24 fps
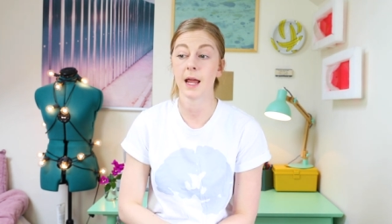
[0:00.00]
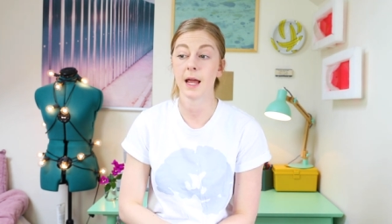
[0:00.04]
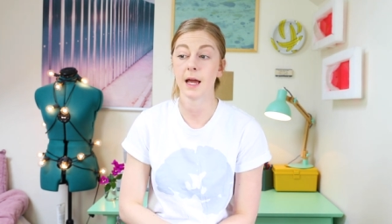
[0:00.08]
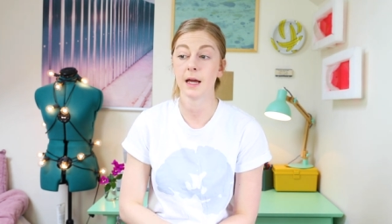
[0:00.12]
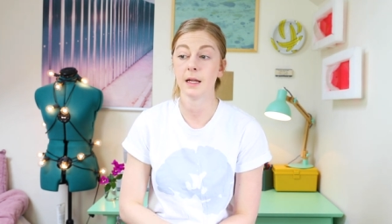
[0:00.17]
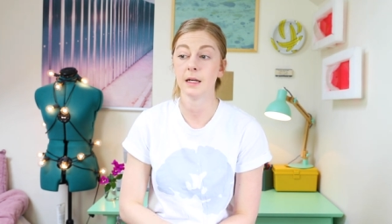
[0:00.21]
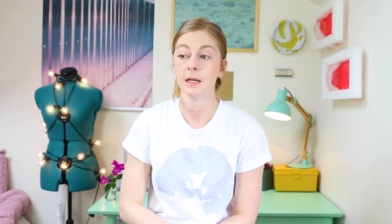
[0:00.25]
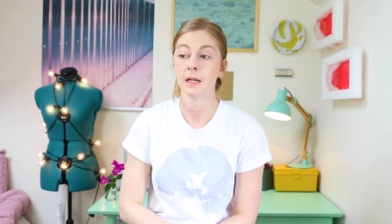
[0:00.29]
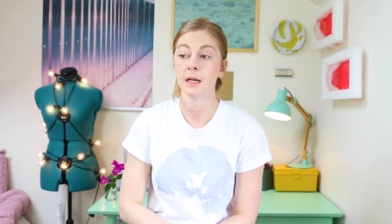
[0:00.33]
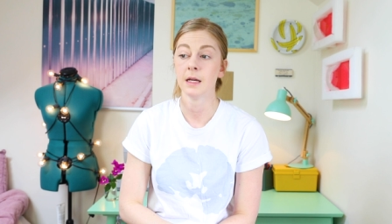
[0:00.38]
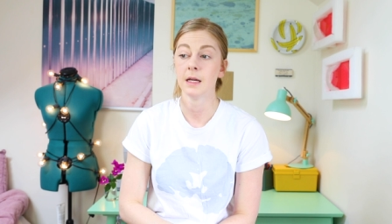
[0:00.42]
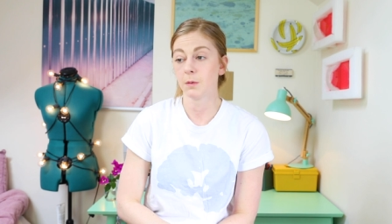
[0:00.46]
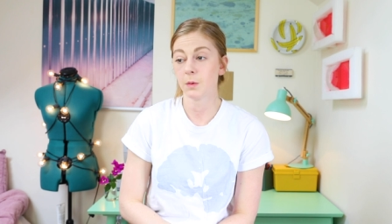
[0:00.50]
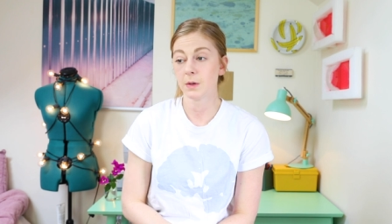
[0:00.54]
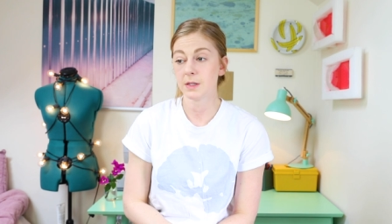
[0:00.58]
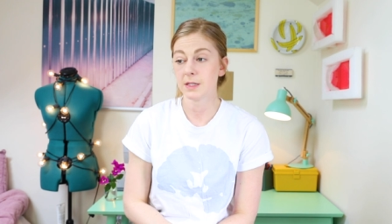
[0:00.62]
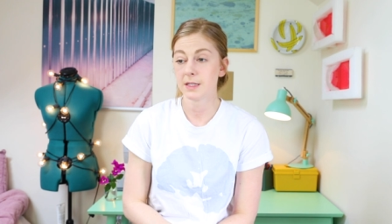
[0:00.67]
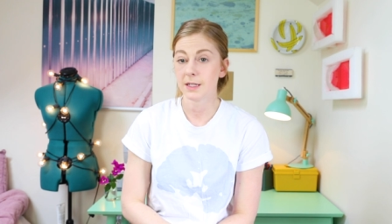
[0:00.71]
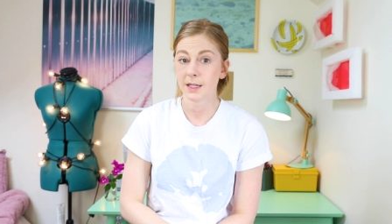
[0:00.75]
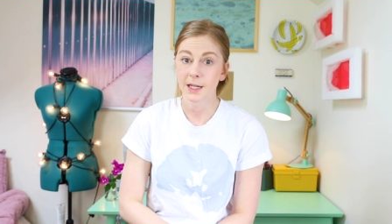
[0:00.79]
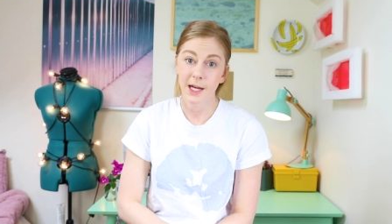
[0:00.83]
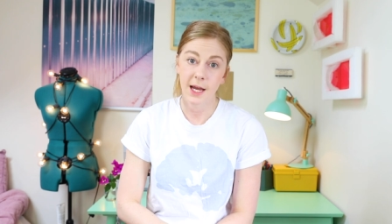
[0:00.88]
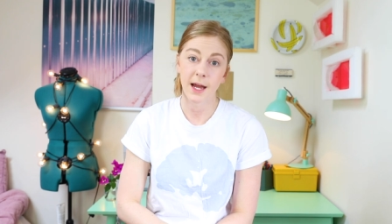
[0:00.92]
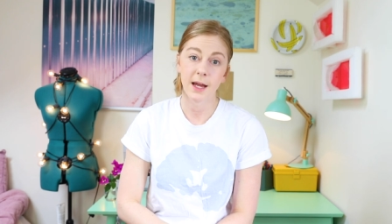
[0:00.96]
And
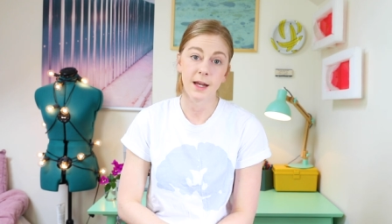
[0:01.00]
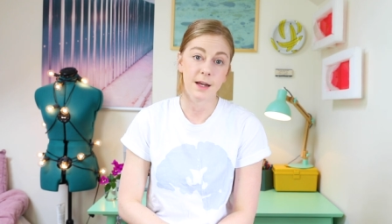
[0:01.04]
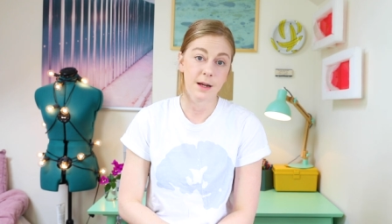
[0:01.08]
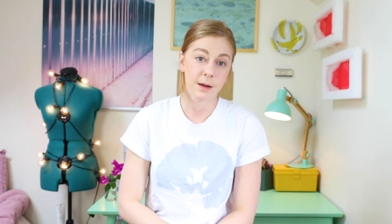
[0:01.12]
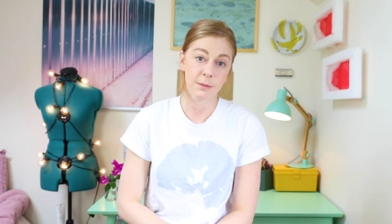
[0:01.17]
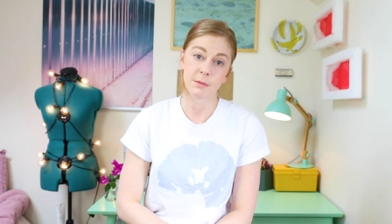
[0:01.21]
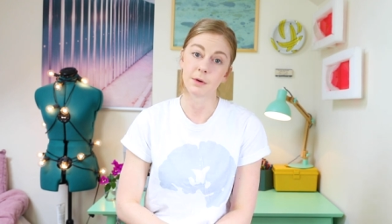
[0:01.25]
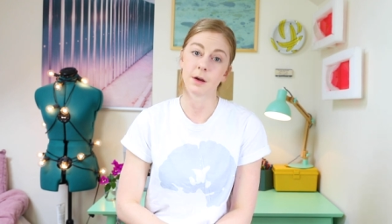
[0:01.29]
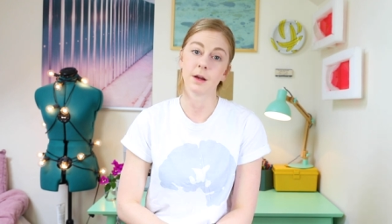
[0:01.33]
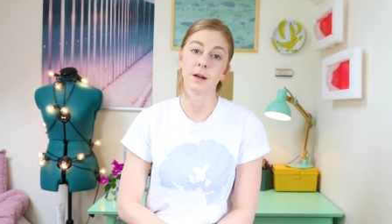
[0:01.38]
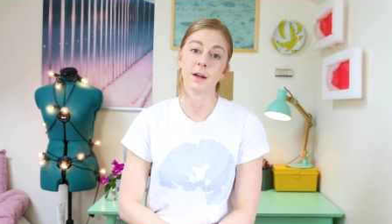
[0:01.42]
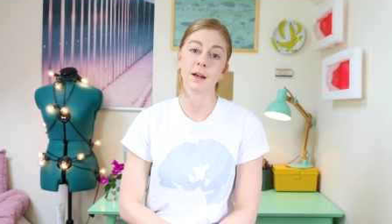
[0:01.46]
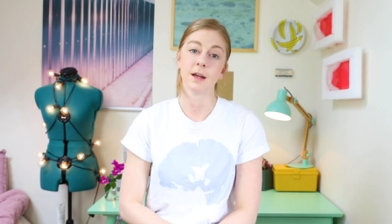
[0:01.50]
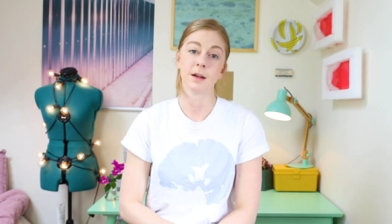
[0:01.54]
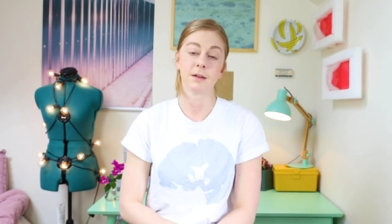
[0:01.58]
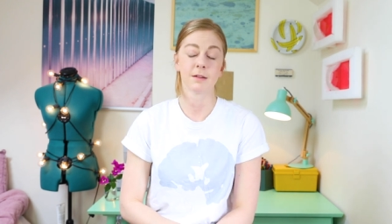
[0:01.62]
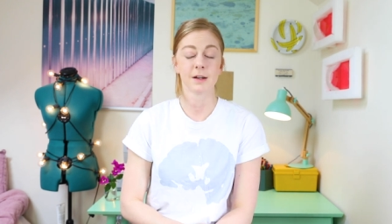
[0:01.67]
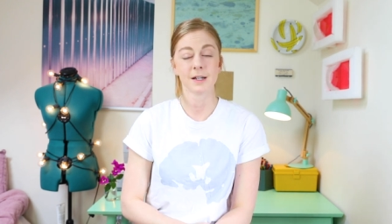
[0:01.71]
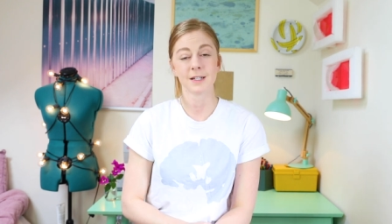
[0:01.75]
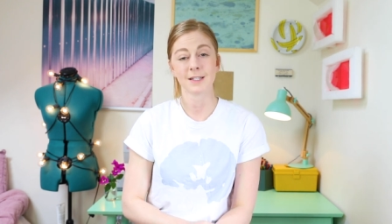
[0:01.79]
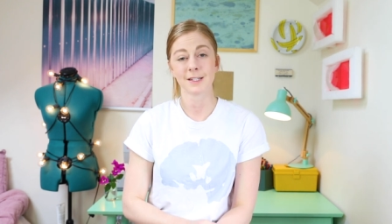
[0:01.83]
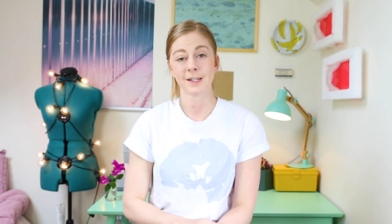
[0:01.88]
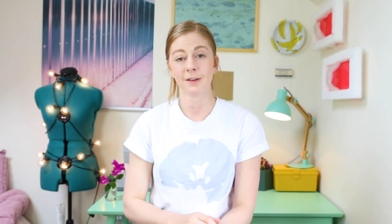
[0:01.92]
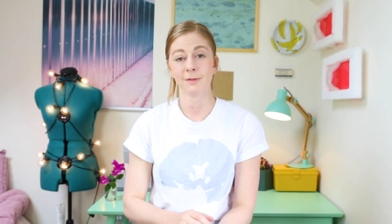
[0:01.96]
once again, I'm running at
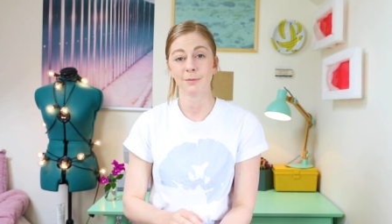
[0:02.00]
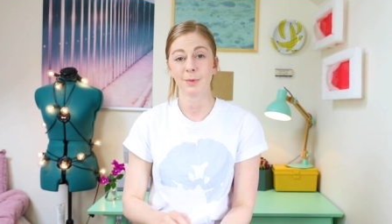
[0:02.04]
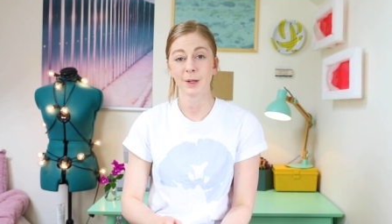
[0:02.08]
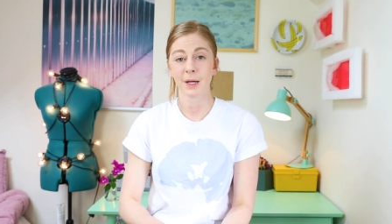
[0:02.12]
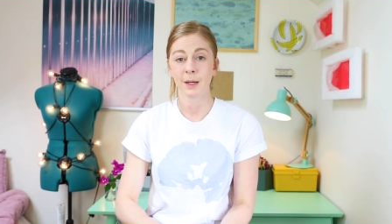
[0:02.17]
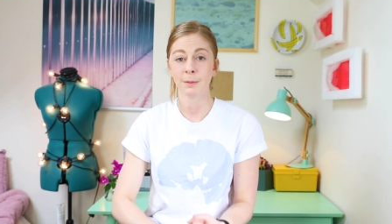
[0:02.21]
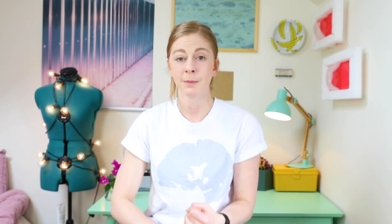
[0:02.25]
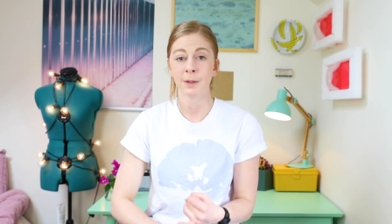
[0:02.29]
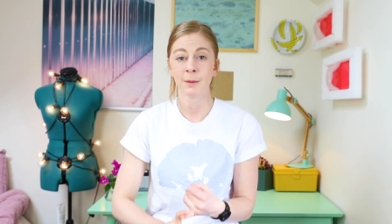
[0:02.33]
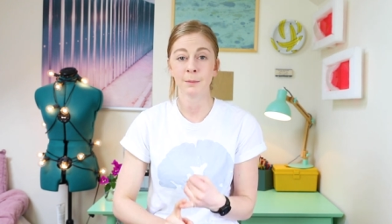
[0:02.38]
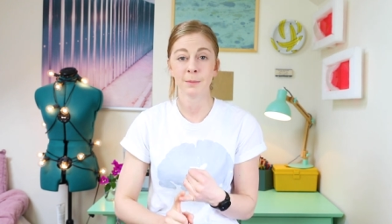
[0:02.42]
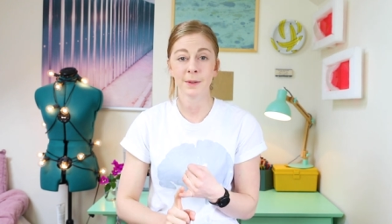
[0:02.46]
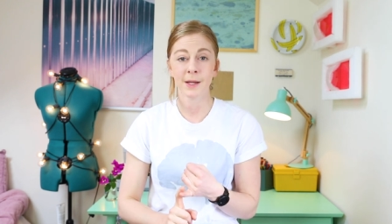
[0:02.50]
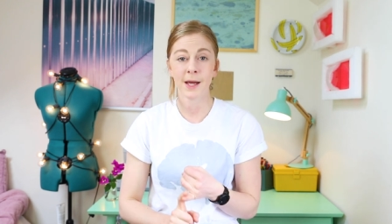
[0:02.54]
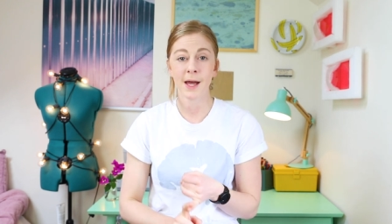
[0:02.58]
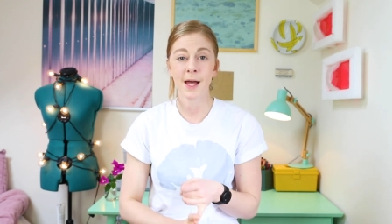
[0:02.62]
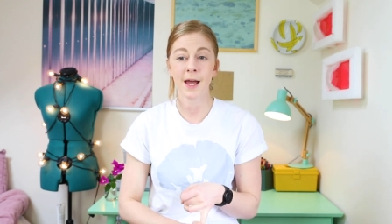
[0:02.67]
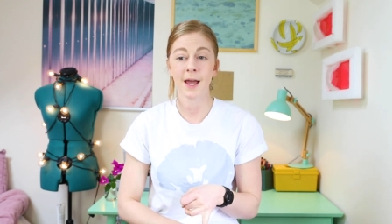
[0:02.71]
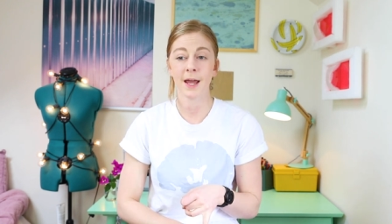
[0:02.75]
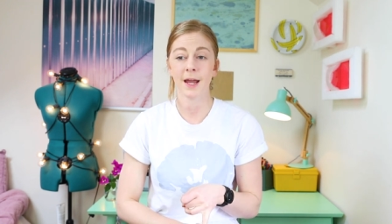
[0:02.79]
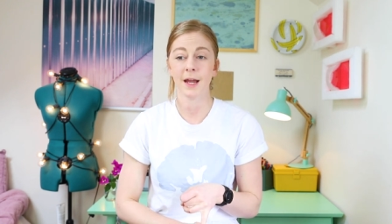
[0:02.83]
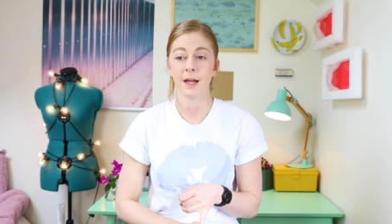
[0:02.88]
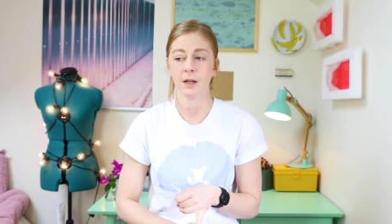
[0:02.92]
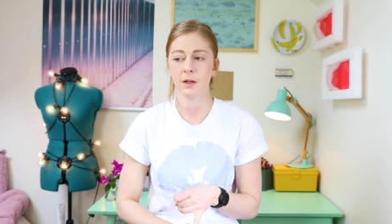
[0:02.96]
risk of becoming
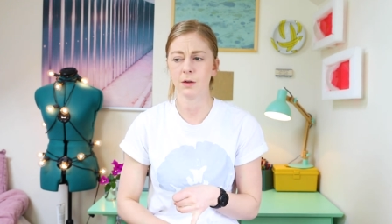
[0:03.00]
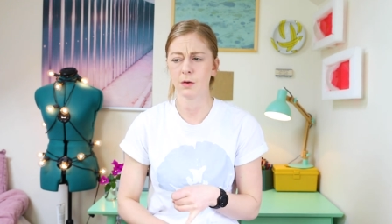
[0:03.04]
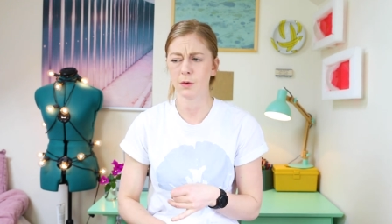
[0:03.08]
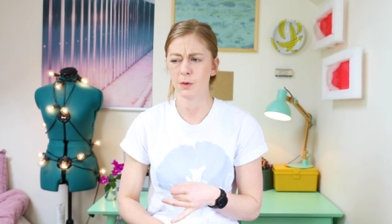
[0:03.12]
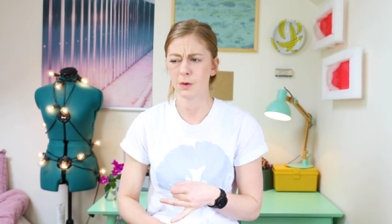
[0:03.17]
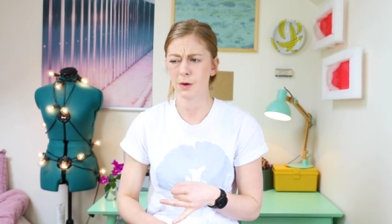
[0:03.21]
blind,